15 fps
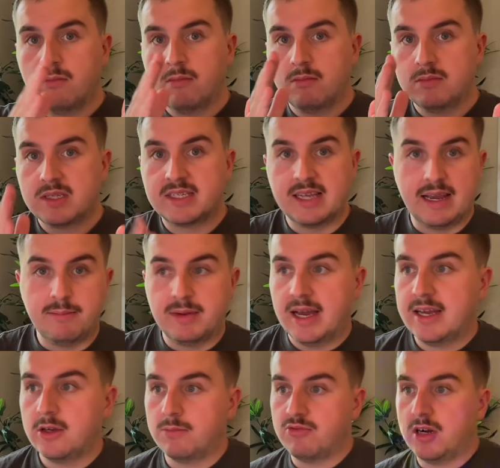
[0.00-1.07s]
Same day,
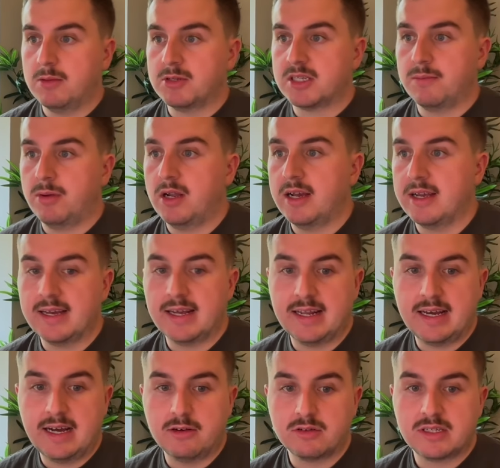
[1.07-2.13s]
your private supplier can get it
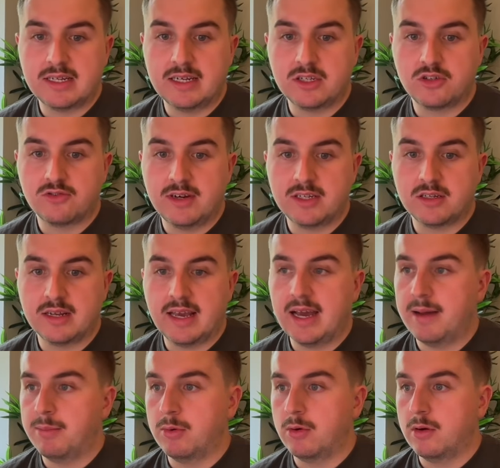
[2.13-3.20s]
out, sent straight to the
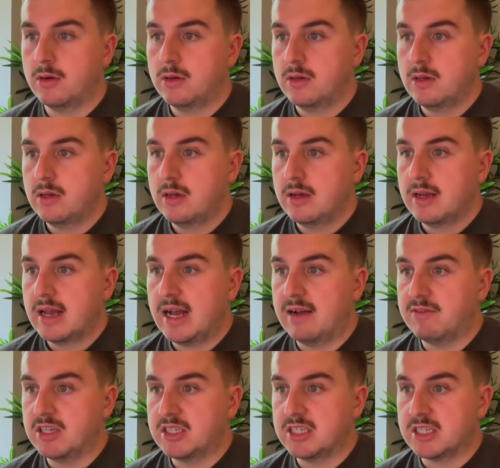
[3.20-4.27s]
airport, have
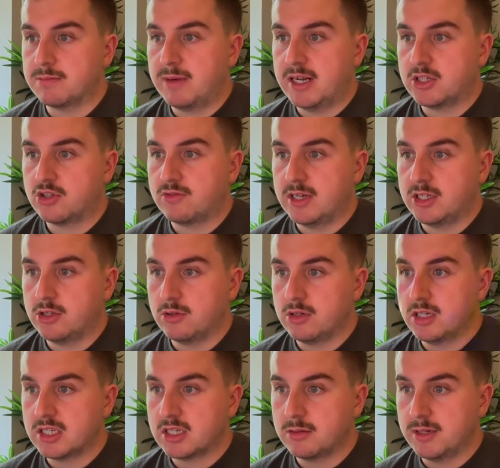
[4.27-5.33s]
it dispatched straight to your
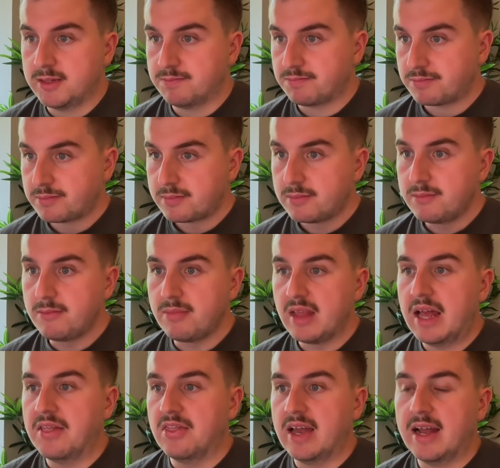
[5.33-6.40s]
customer.
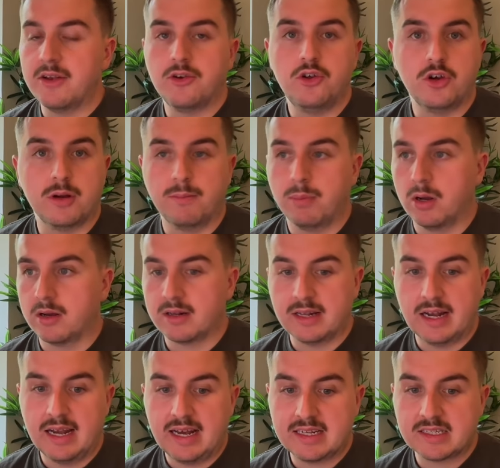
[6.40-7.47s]
And then you can plug the
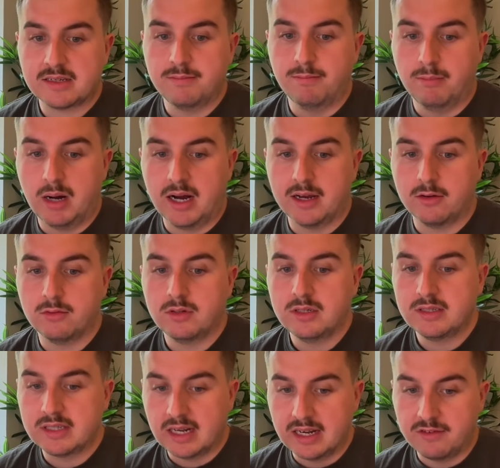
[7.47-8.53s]
last mile
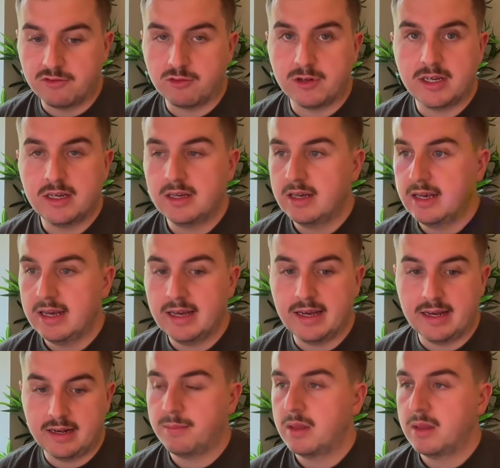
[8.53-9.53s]
delivery in.